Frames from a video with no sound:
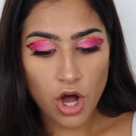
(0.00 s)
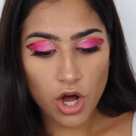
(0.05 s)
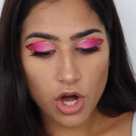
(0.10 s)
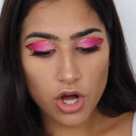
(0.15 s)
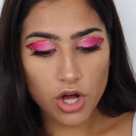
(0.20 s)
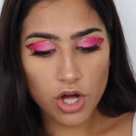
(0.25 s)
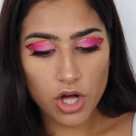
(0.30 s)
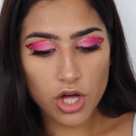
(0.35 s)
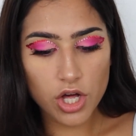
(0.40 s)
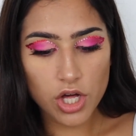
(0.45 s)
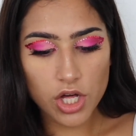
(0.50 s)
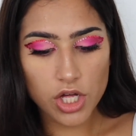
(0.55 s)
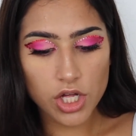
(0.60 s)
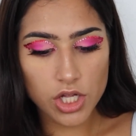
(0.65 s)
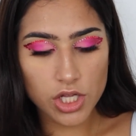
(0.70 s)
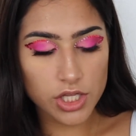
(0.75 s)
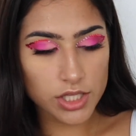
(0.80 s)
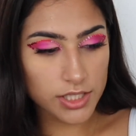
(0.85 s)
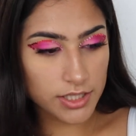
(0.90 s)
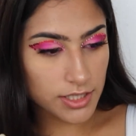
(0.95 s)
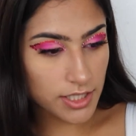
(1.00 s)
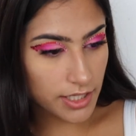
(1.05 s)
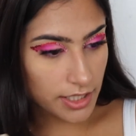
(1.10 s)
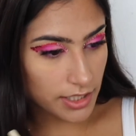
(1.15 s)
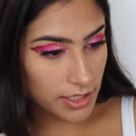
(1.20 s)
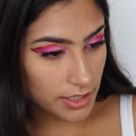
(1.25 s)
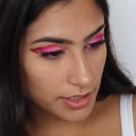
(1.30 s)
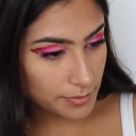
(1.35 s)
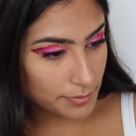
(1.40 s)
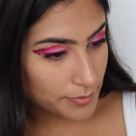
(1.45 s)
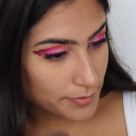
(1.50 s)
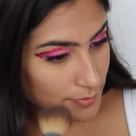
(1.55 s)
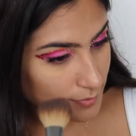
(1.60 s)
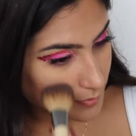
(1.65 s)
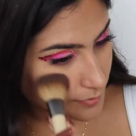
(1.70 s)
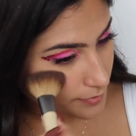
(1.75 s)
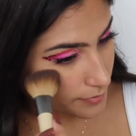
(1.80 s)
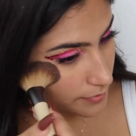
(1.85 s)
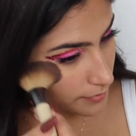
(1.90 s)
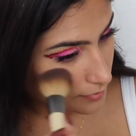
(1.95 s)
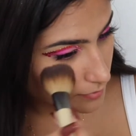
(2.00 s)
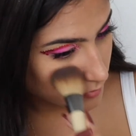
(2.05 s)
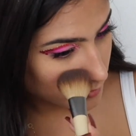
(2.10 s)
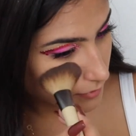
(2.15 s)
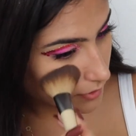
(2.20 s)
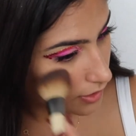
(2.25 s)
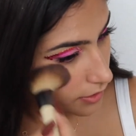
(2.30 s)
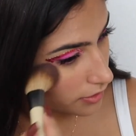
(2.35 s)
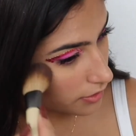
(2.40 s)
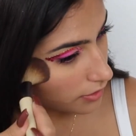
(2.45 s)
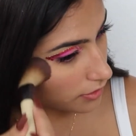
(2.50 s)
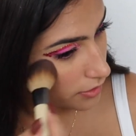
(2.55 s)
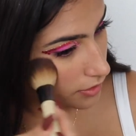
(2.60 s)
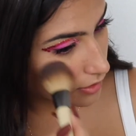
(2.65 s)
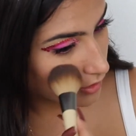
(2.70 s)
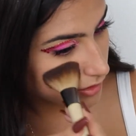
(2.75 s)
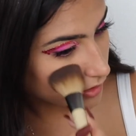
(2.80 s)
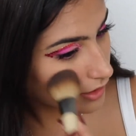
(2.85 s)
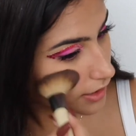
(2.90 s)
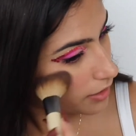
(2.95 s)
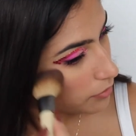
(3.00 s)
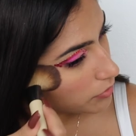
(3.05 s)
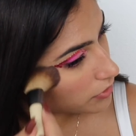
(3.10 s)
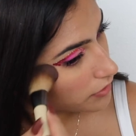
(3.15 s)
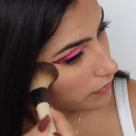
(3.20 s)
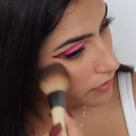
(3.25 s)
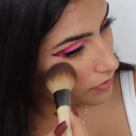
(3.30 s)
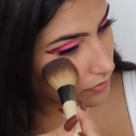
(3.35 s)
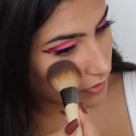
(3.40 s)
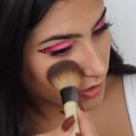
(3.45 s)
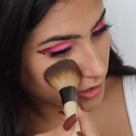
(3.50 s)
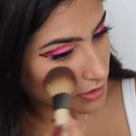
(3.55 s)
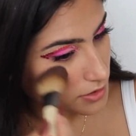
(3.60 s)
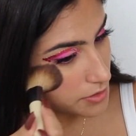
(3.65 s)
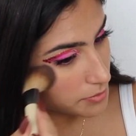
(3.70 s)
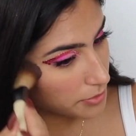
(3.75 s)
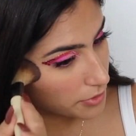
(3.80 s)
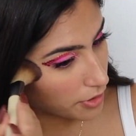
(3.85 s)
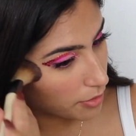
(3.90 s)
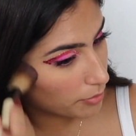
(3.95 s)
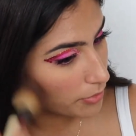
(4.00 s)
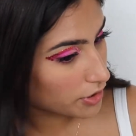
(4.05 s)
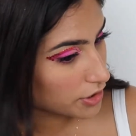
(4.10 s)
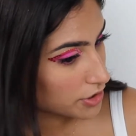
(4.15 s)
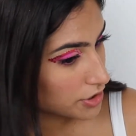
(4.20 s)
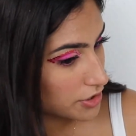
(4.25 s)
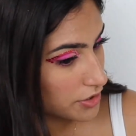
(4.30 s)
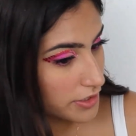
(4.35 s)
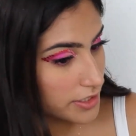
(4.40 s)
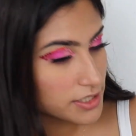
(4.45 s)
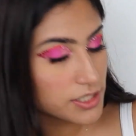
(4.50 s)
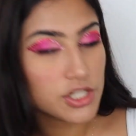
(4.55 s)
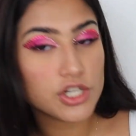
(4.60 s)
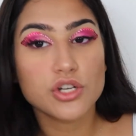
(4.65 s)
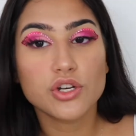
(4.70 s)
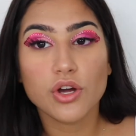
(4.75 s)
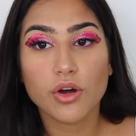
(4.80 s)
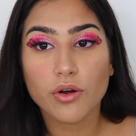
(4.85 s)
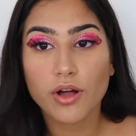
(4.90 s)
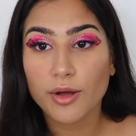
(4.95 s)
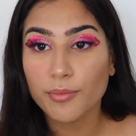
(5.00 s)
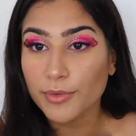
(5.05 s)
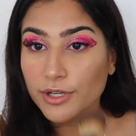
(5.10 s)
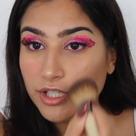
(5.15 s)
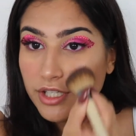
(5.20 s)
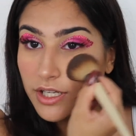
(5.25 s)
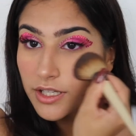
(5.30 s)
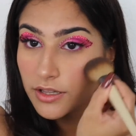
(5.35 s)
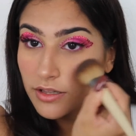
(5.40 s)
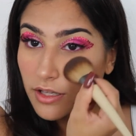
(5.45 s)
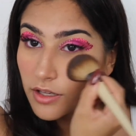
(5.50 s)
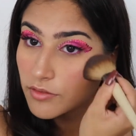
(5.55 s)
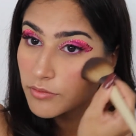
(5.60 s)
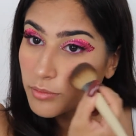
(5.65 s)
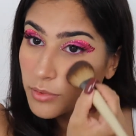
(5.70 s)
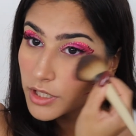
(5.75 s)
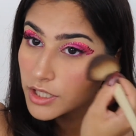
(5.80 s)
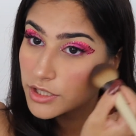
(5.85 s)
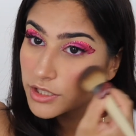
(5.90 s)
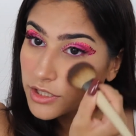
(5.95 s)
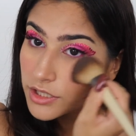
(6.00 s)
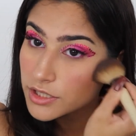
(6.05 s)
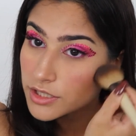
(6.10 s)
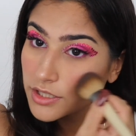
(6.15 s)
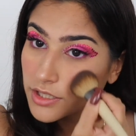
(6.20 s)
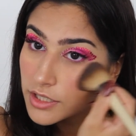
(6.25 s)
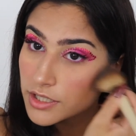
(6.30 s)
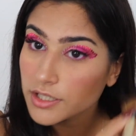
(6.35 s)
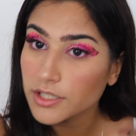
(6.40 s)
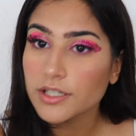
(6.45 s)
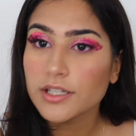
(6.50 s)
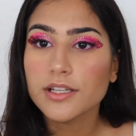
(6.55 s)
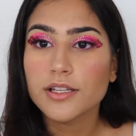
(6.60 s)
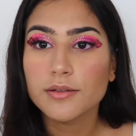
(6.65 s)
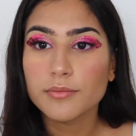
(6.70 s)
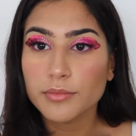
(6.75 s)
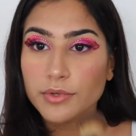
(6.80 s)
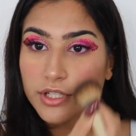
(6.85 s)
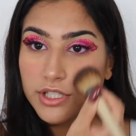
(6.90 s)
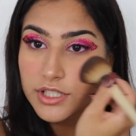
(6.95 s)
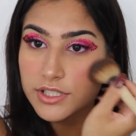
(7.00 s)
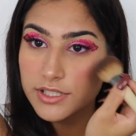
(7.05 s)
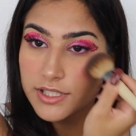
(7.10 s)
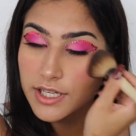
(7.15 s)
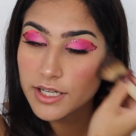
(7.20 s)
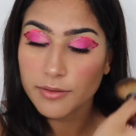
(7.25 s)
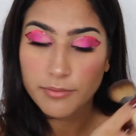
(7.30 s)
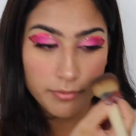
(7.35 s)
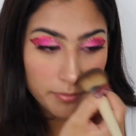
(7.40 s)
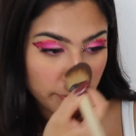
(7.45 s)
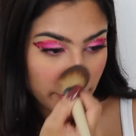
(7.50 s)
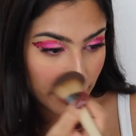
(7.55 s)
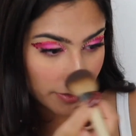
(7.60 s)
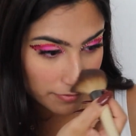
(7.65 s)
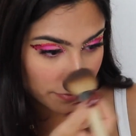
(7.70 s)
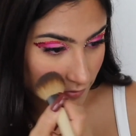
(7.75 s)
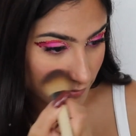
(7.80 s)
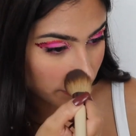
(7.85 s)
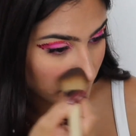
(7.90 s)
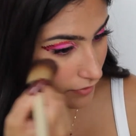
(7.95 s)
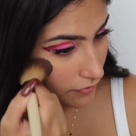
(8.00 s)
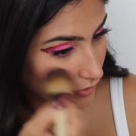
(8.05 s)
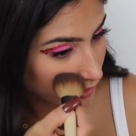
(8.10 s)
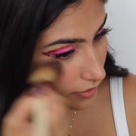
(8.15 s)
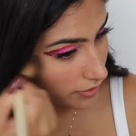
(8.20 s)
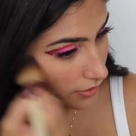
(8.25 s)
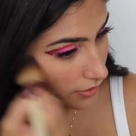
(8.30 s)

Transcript: all the time. I can't believe I forgot to put on blush. You guys know how much I love blush. Blush is like my favorite